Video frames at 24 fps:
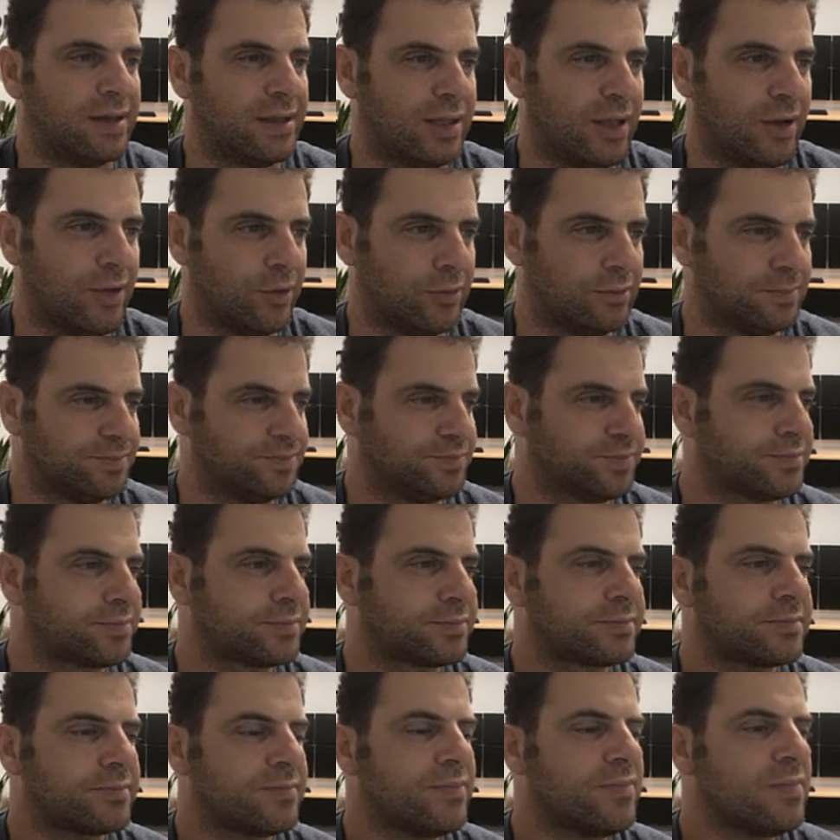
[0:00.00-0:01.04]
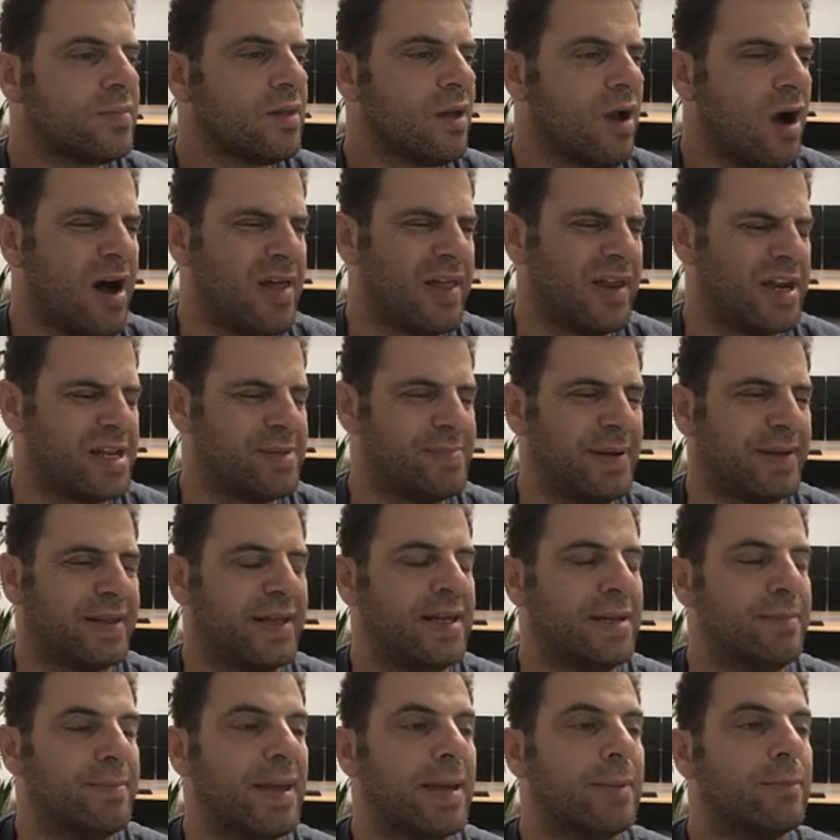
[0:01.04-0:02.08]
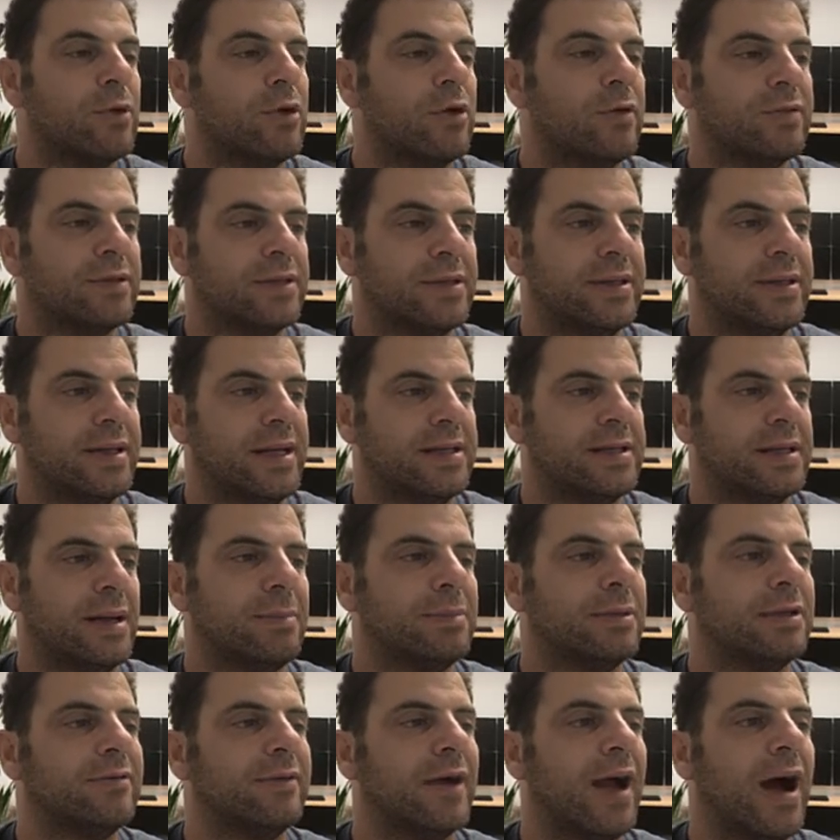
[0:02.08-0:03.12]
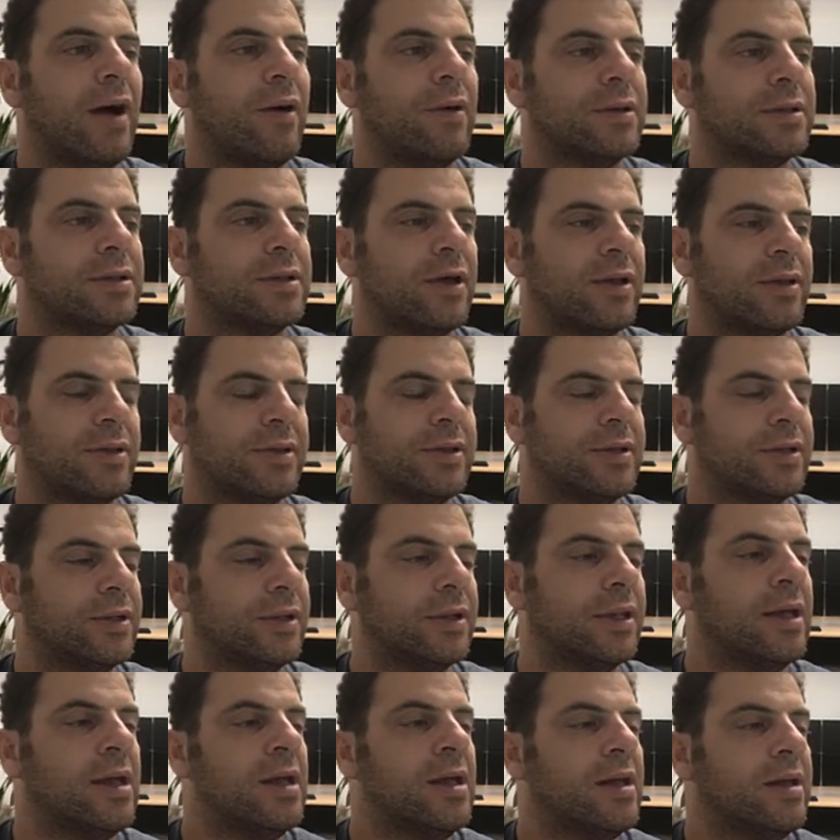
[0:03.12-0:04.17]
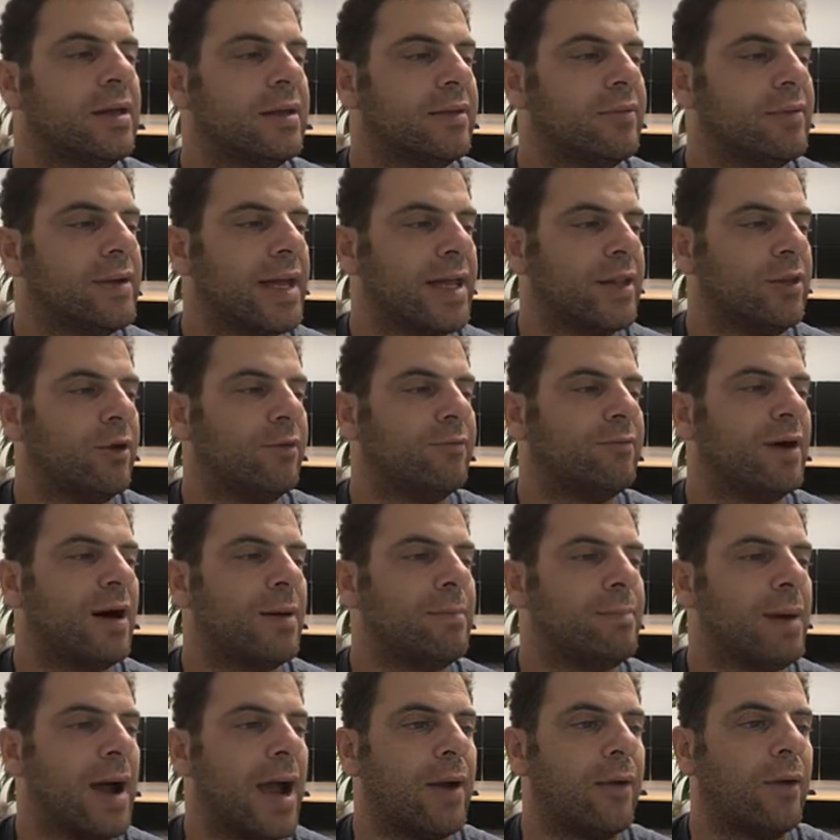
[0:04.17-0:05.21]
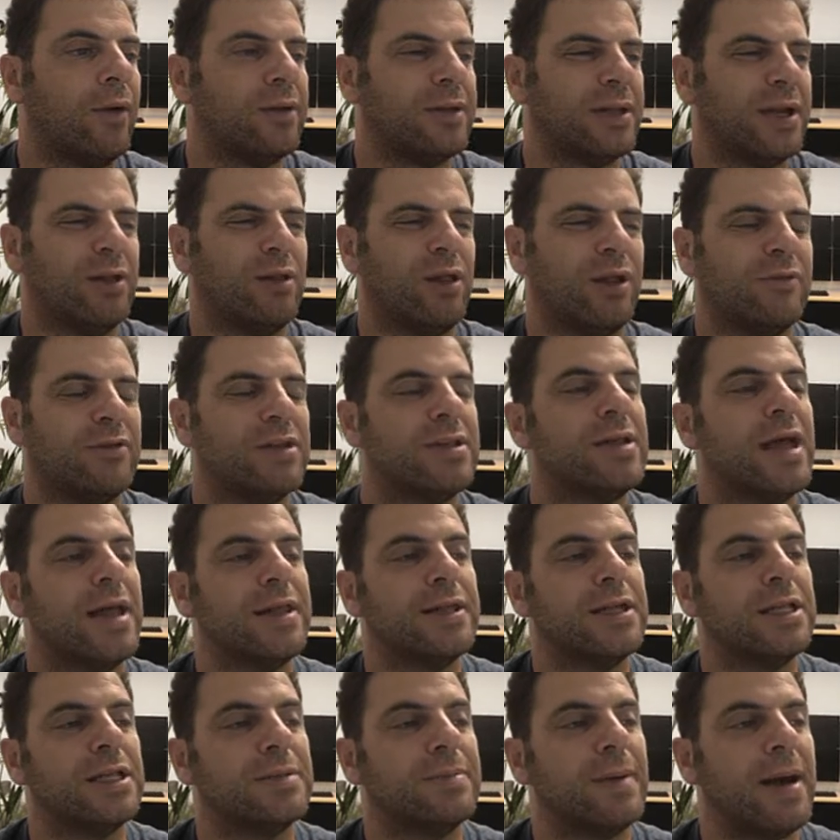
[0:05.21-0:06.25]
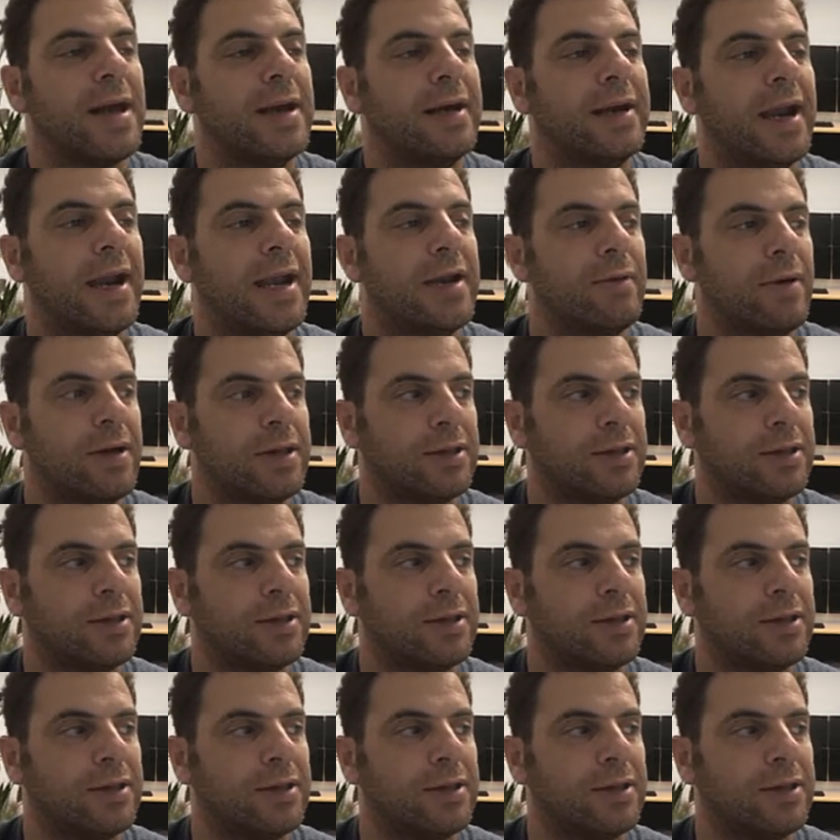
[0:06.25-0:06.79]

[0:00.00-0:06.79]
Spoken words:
So I don't expect any big moves in the next couple of hours, not until we get non-farm payrolls, and a lot of it's anticipated anyway.